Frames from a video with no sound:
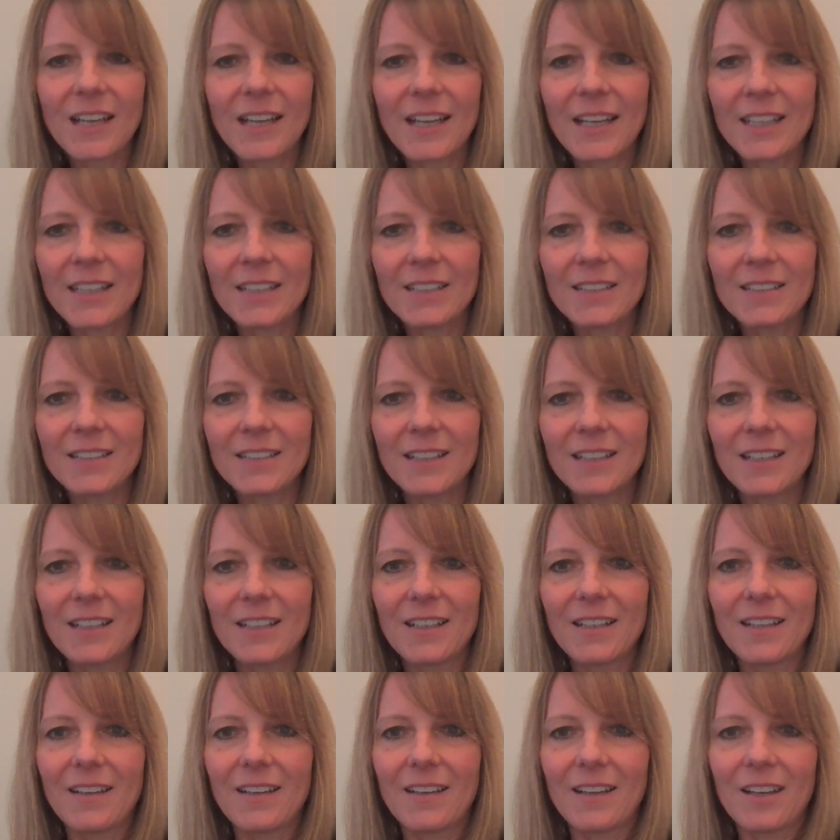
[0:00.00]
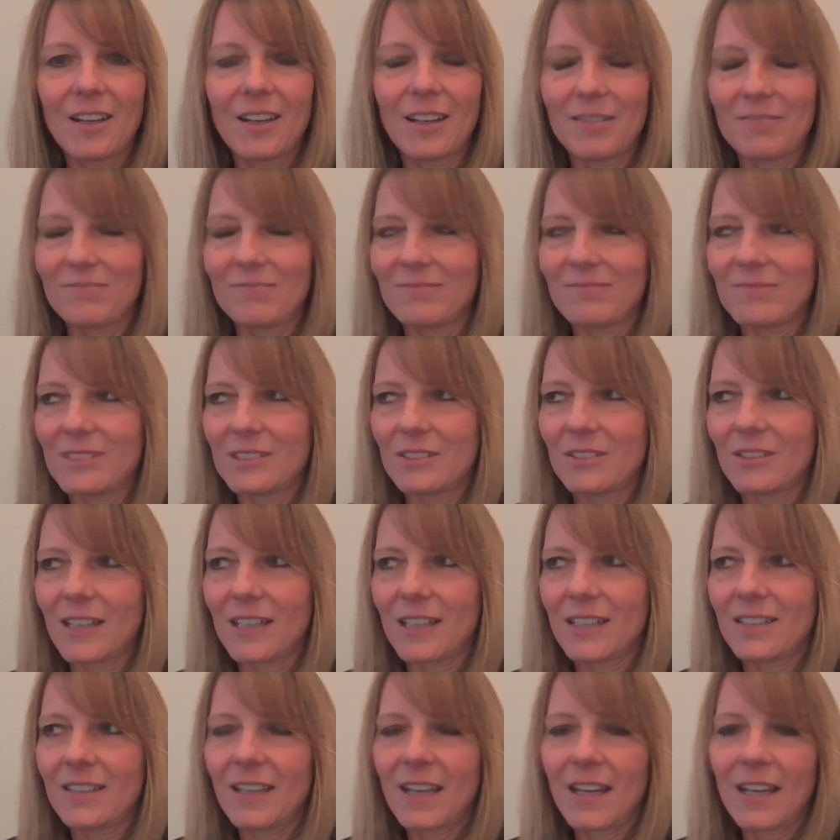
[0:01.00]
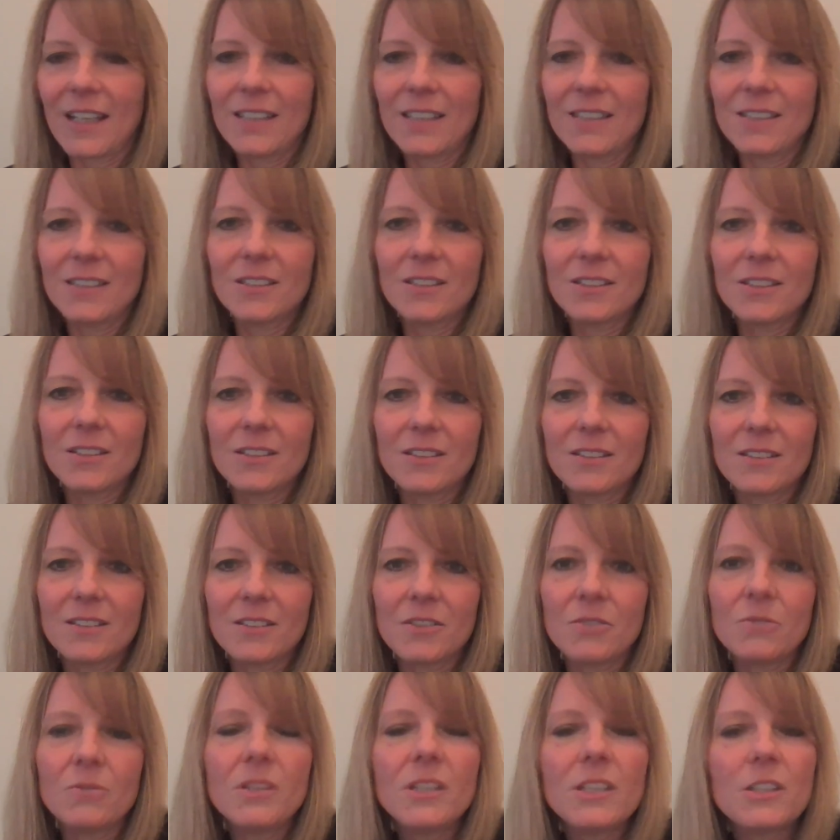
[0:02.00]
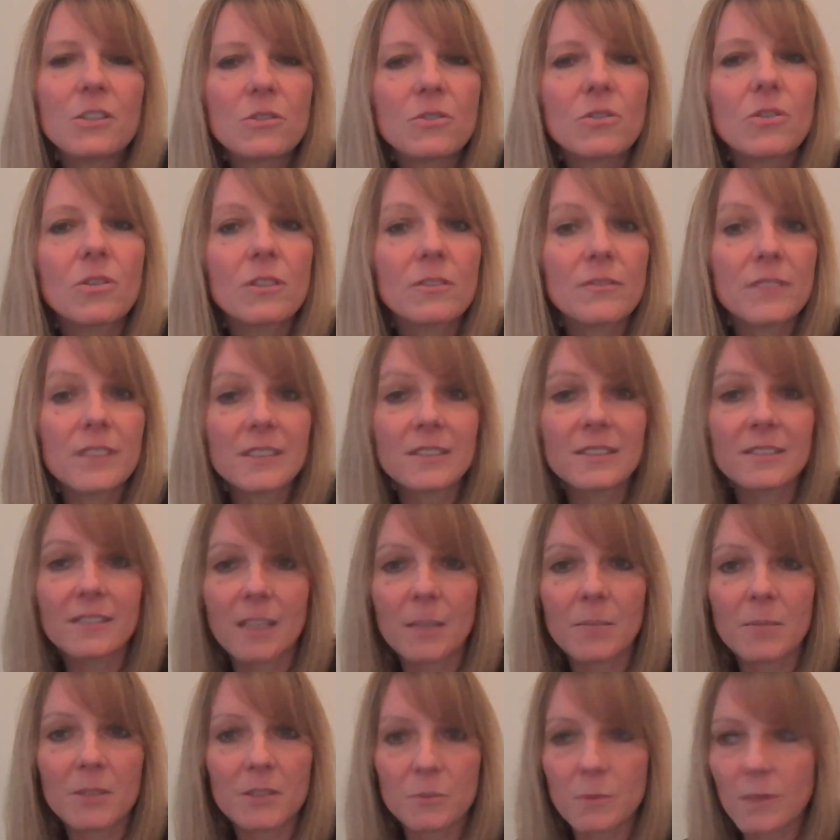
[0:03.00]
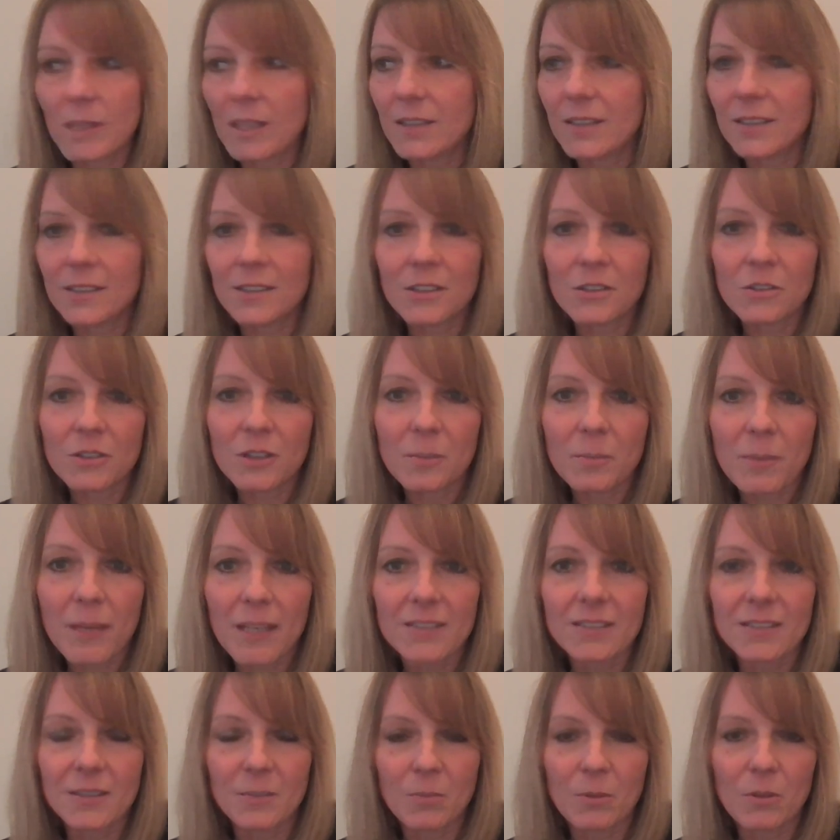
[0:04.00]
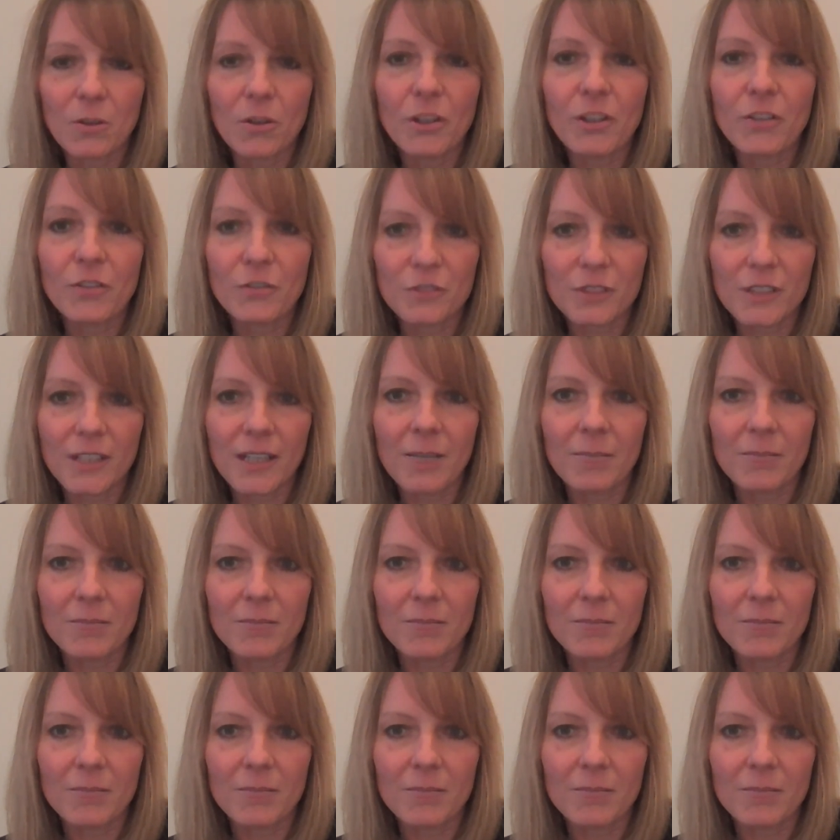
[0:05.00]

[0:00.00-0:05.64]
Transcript: And, at the end, you need to convince them as well that you're the best employer for